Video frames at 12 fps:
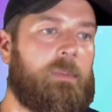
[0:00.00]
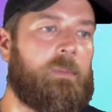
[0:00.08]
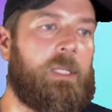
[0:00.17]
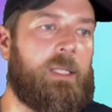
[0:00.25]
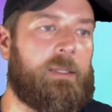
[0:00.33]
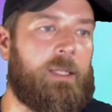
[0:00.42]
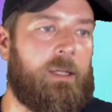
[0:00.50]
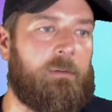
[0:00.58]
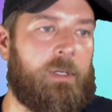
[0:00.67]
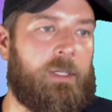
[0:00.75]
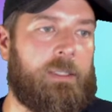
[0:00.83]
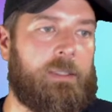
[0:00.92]
I'm gonna let that
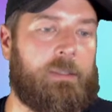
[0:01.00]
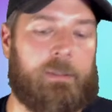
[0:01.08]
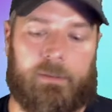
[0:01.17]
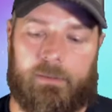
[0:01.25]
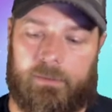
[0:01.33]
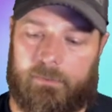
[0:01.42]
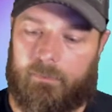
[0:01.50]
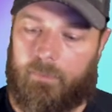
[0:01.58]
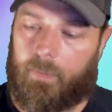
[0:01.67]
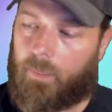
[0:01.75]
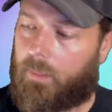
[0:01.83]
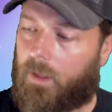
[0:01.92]
run.
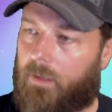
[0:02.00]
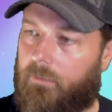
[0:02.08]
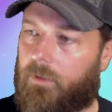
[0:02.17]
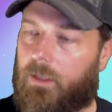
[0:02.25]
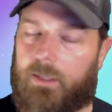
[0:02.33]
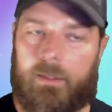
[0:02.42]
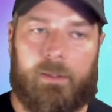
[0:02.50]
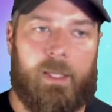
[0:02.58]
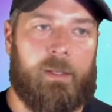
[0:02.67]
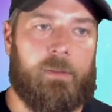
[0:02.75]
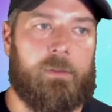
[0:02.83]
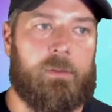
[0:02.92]
Not really
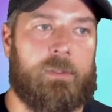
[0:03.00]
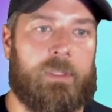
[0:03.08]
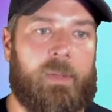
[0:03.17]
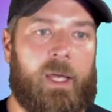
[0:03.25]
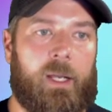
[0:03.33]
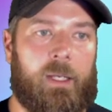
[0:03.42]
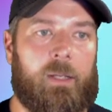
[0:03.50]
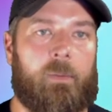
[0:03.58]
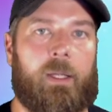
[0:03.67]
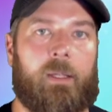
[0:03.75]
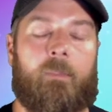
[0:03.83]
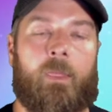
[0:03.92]
that enthused about it.
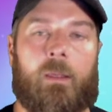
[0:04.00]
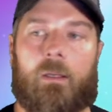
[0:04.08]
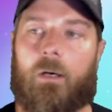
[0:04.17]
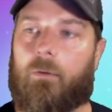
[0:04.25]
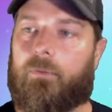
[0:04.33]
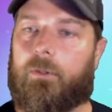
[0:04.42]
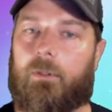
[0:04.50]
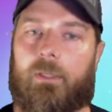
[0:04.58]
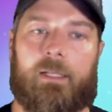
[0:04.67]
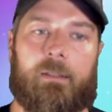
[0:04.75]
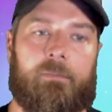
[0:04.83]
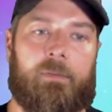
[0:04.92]
Anyway, hopefully you
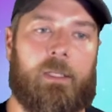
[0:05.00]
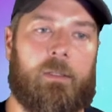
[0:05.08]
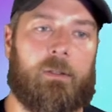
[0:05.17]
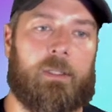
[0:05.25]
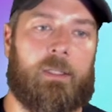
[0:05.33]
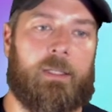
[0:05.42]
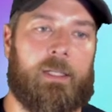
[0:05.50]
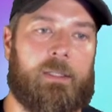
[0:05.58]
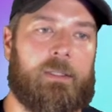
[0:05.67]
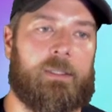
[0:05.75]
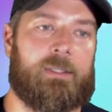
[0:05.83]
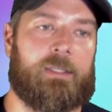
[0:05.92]
liked the video and all that
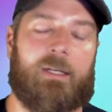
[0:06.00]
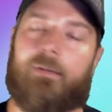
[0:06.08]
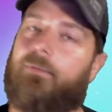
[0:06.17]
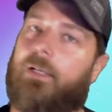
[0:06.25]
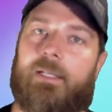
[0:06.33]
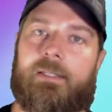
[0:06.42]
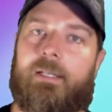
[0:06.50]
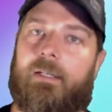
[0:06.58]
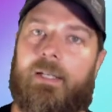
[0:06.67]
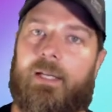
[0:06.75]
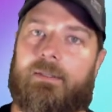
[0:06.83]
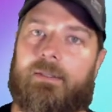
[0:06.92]
good stuff. And until
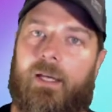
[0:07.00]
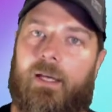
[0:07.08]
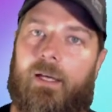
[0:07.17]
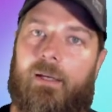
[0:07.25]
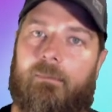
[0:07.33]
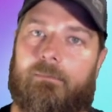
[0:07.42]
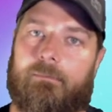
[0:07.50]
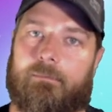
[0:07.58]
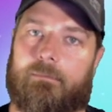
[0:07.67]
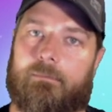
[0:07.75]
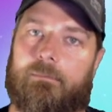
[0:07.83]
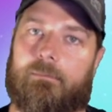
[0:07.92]
next time,
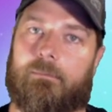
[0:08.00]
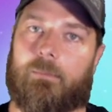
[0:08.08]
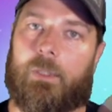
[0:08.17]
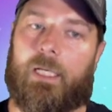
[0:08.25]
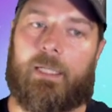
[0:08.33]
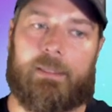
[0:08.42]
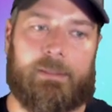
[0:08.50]
we'll holla.